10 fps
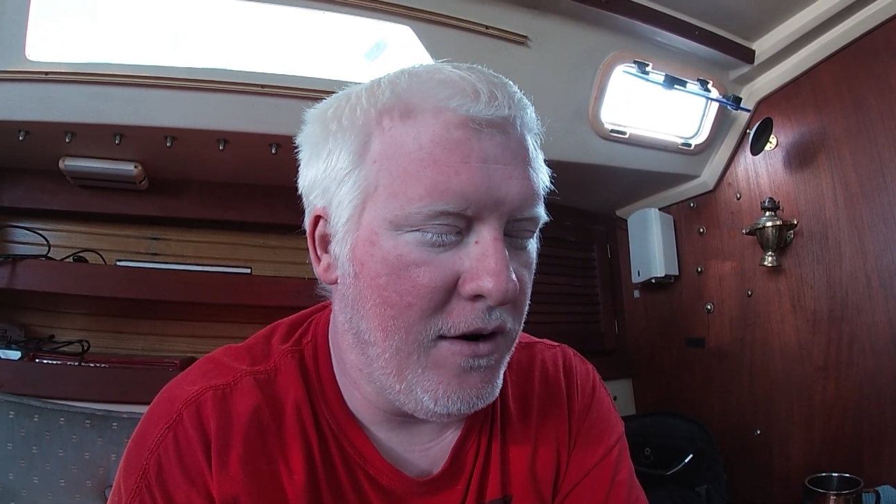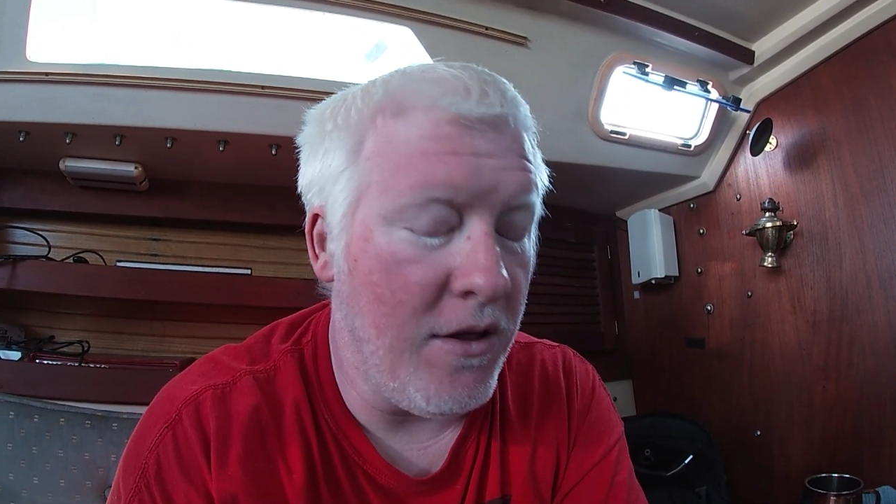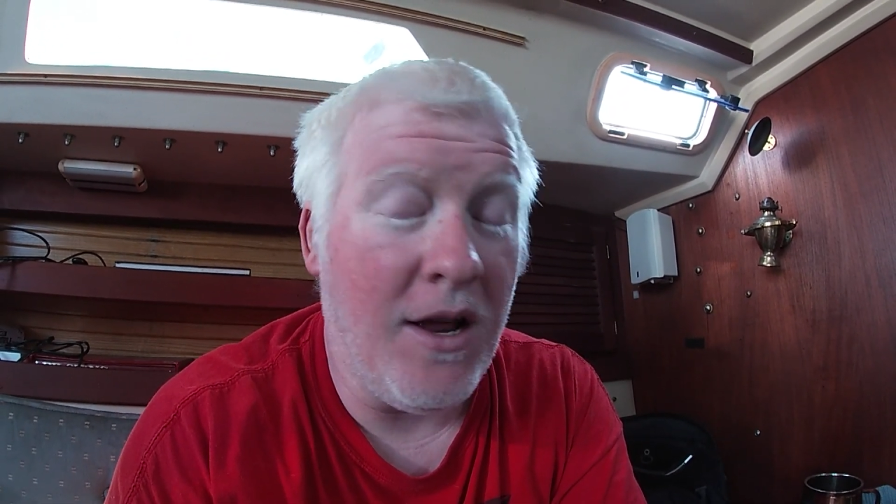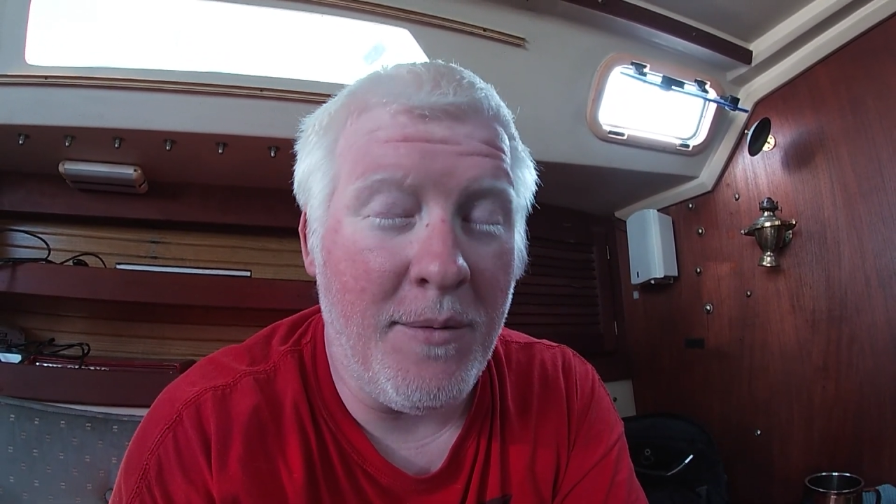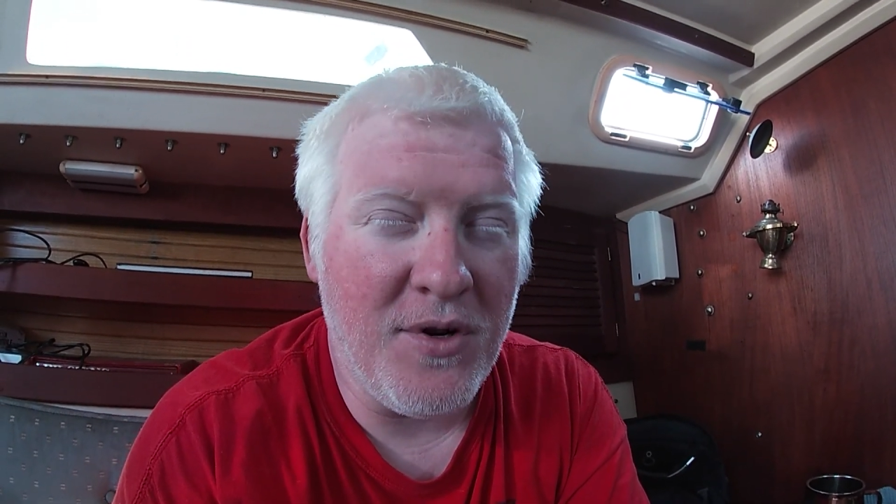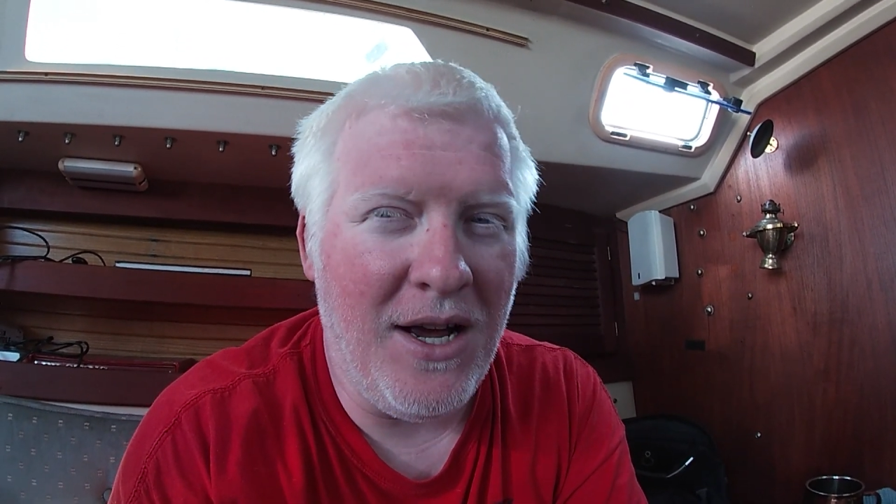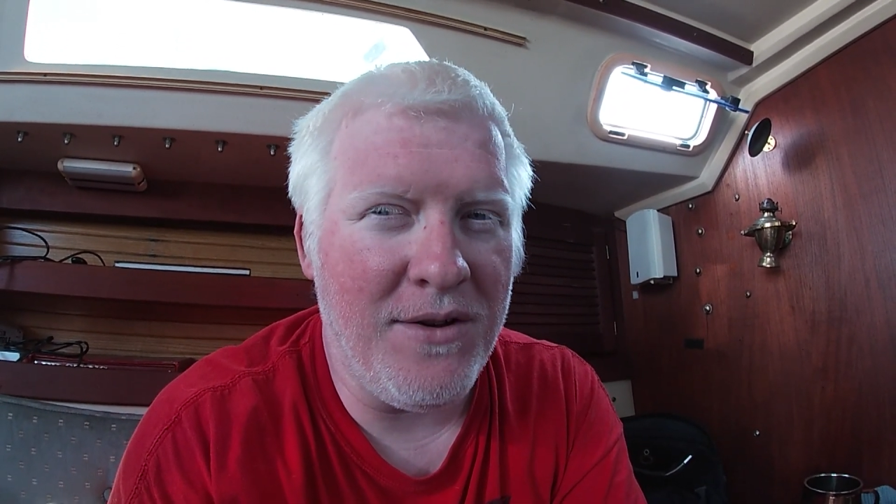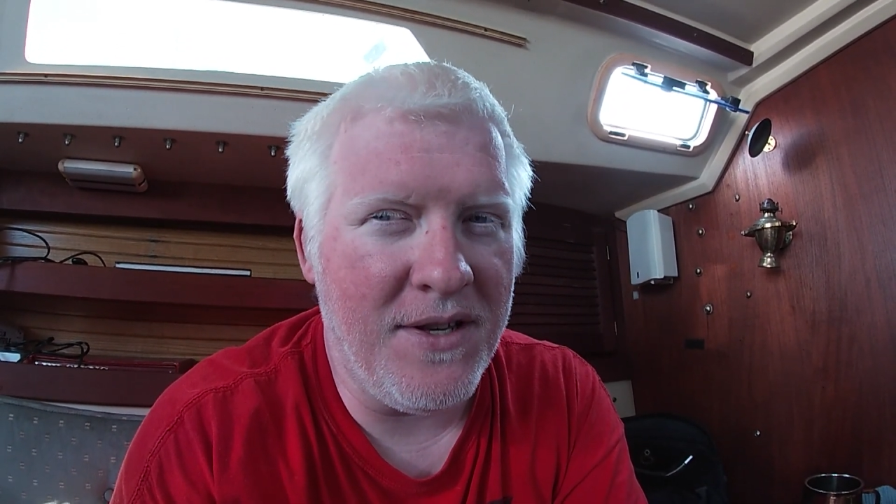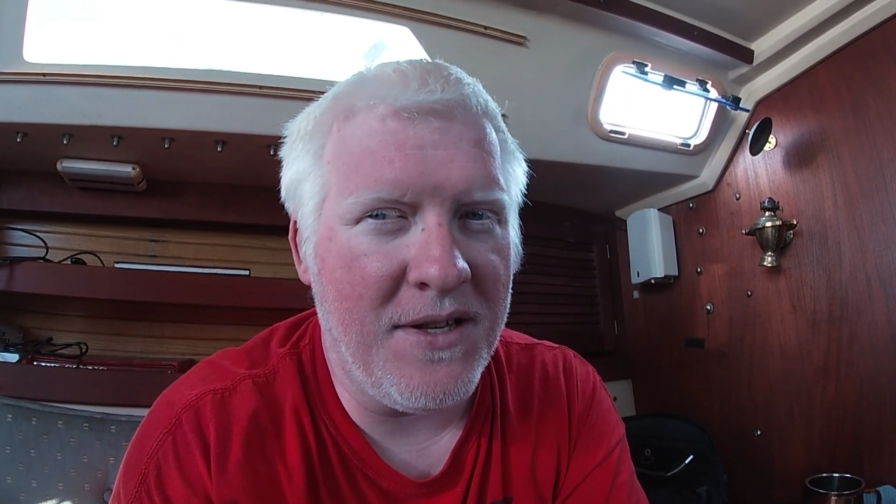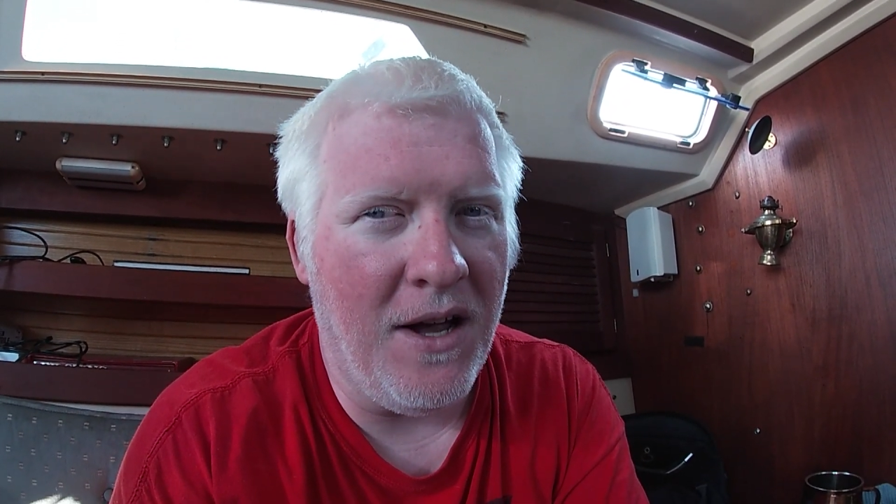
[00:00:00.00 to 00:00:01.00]
or the lobster
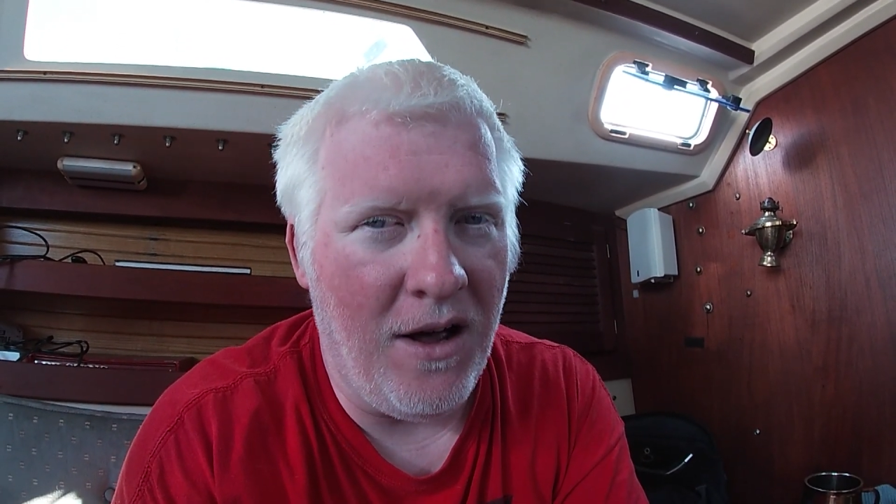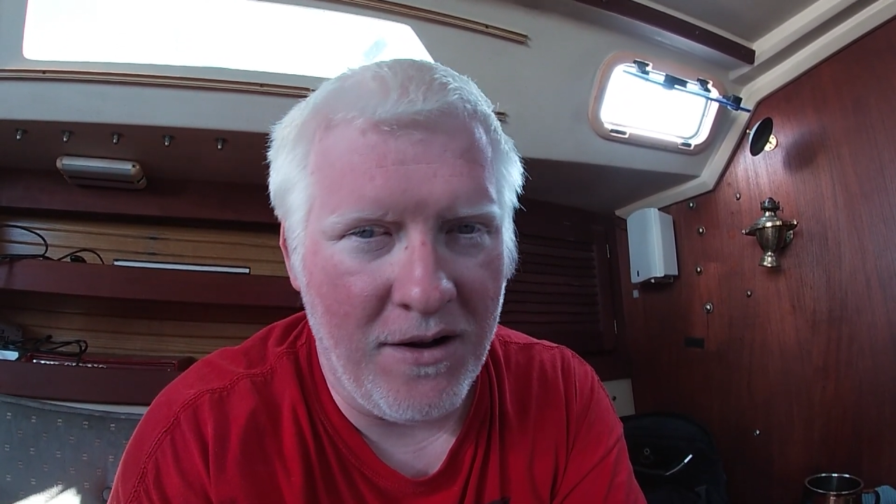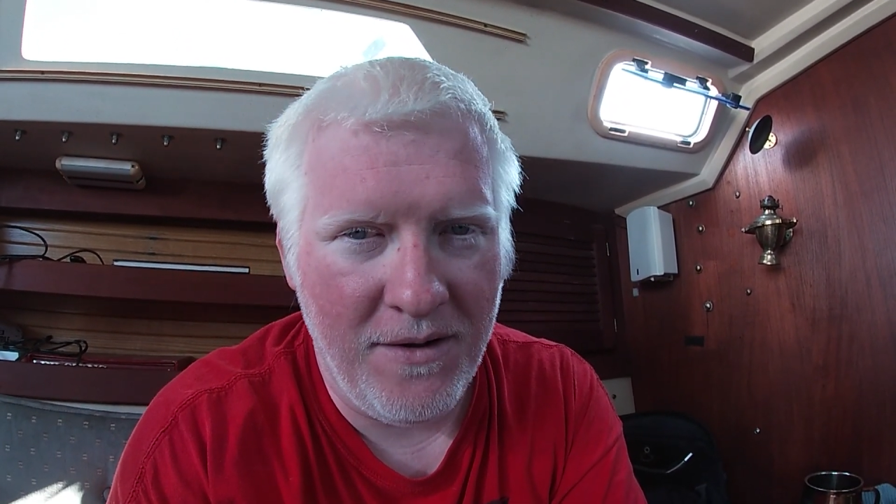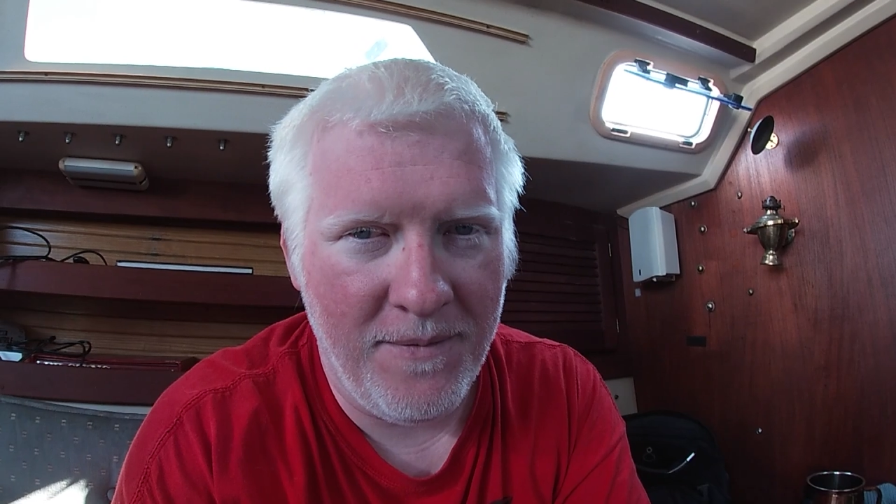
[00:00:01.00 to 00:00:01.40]
house's dock.